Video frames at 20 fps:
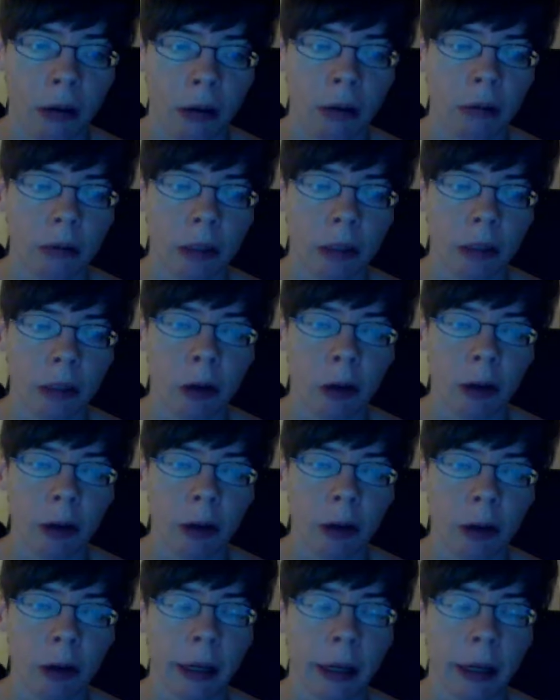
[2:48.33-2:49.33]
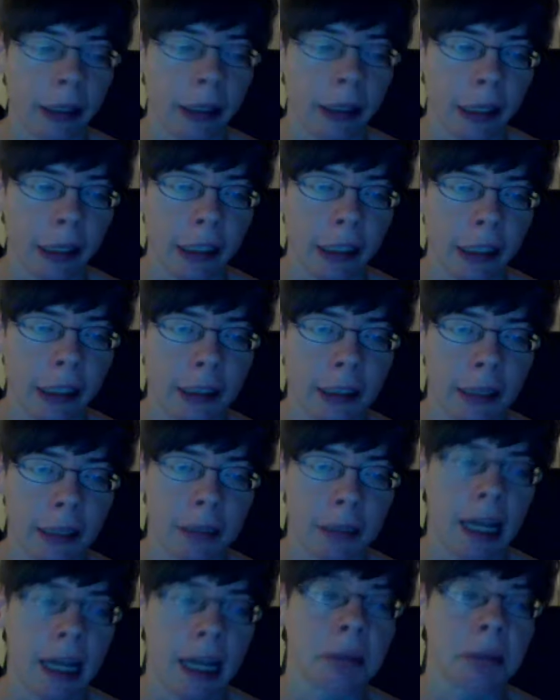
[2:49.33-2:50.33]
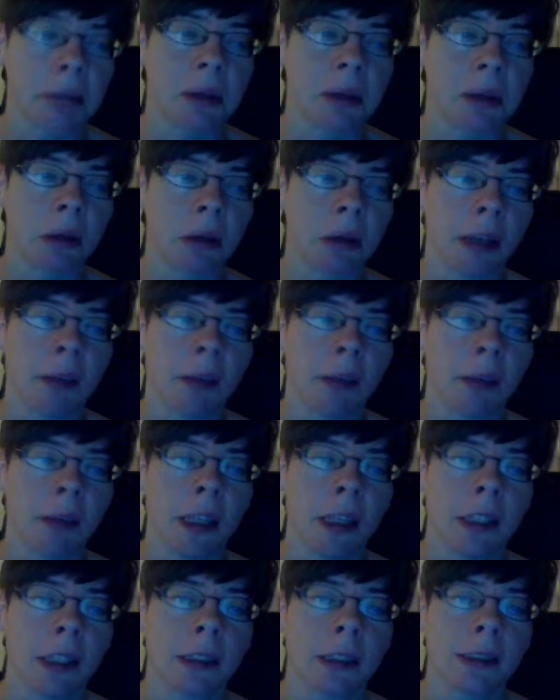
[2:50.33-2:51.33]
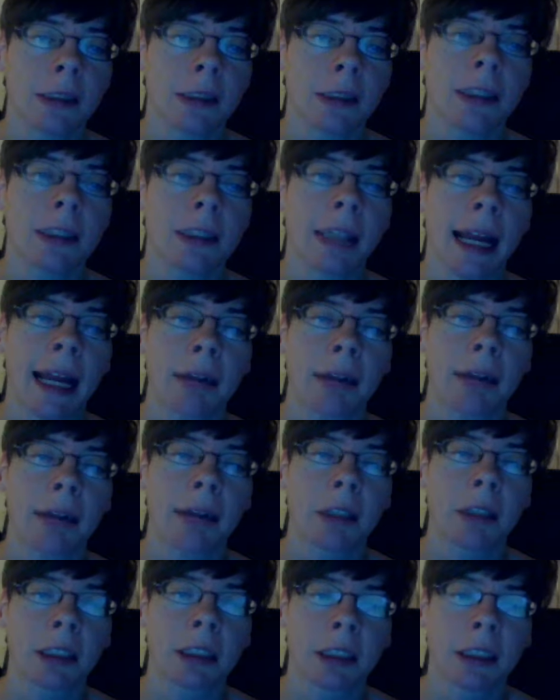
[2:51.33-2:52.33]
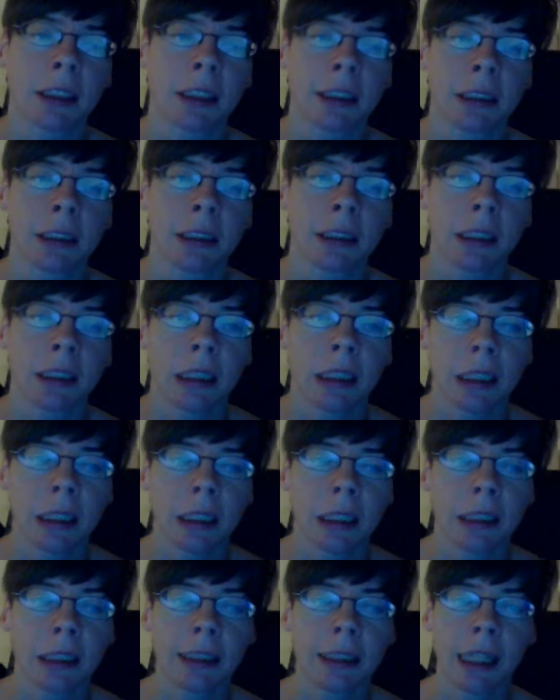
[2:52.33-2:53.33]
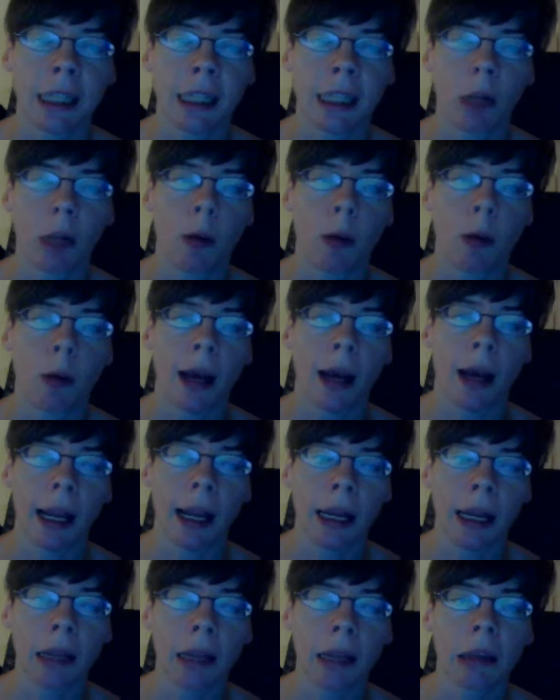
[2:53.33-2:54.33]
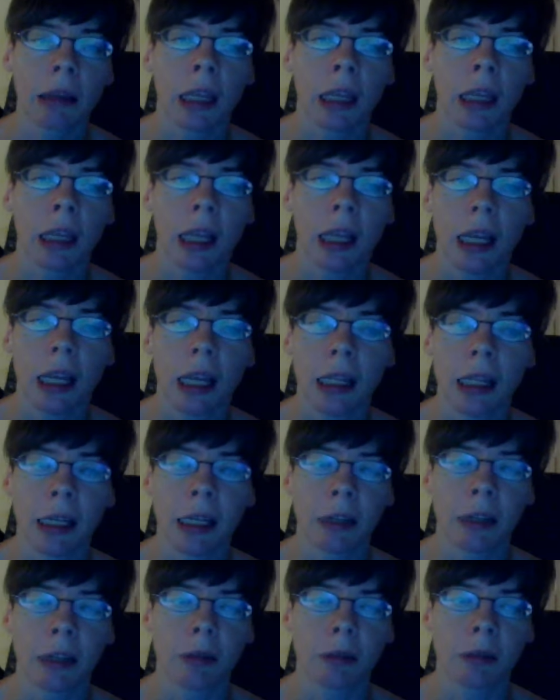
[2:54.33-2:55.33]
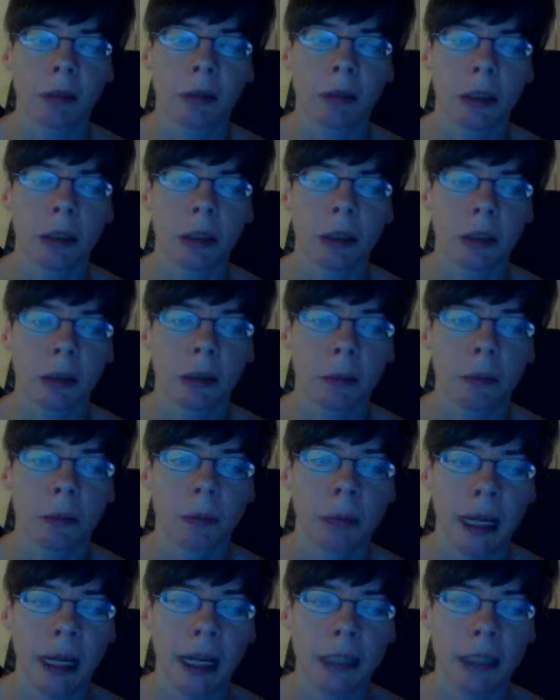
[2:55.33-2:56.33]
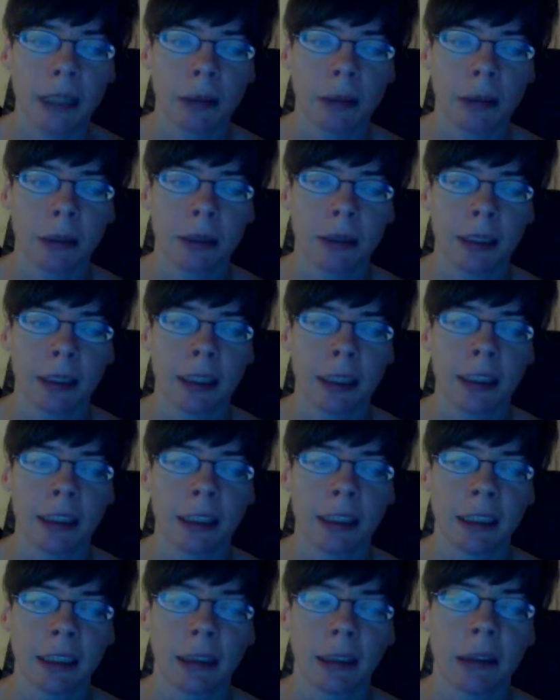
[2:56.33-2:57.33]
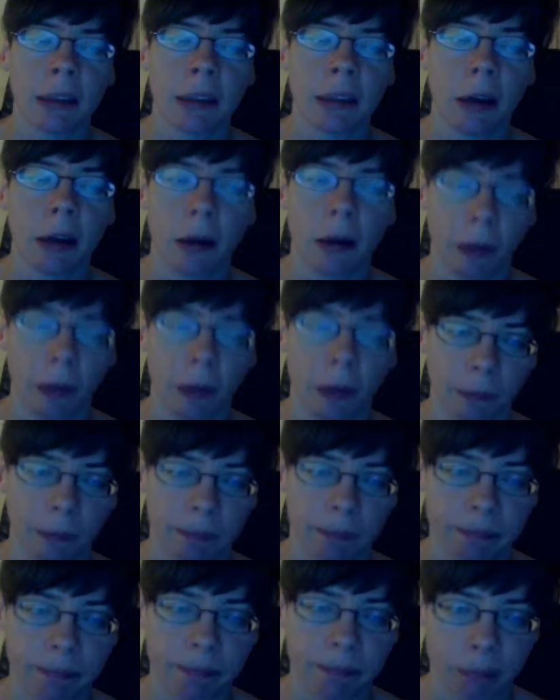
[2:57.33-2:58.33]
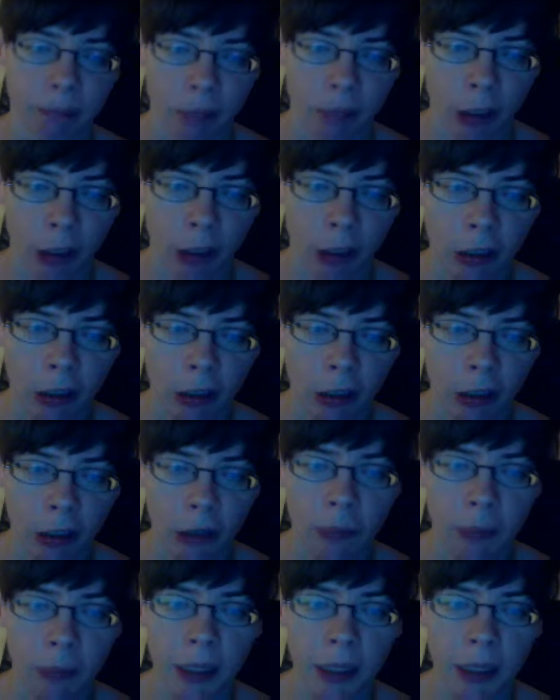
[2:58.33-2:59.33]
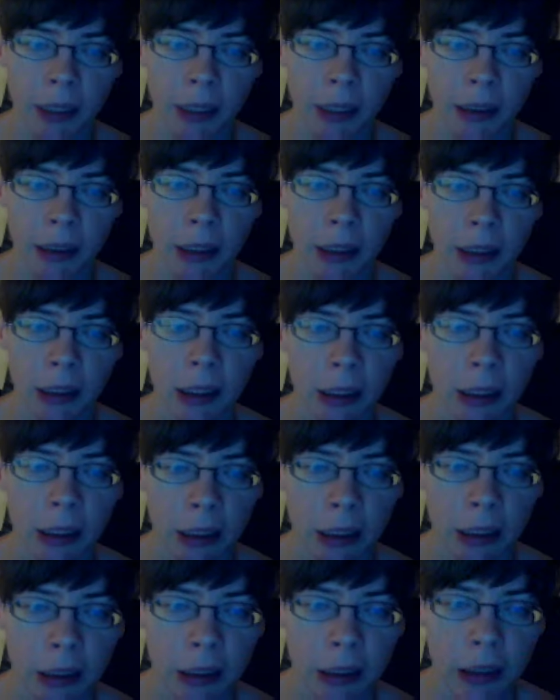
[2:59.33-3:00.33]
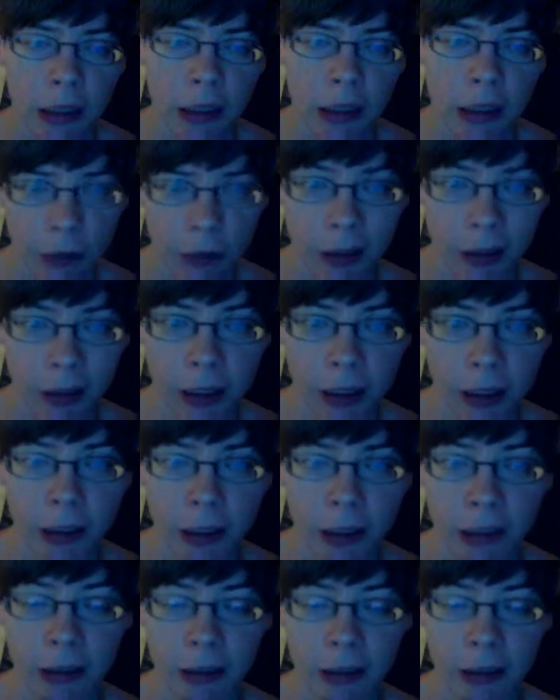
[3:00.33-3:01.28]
record button at the same time it'll give you the delay which is DLY and that'll make it so it's 16 um, beats so that it doesn't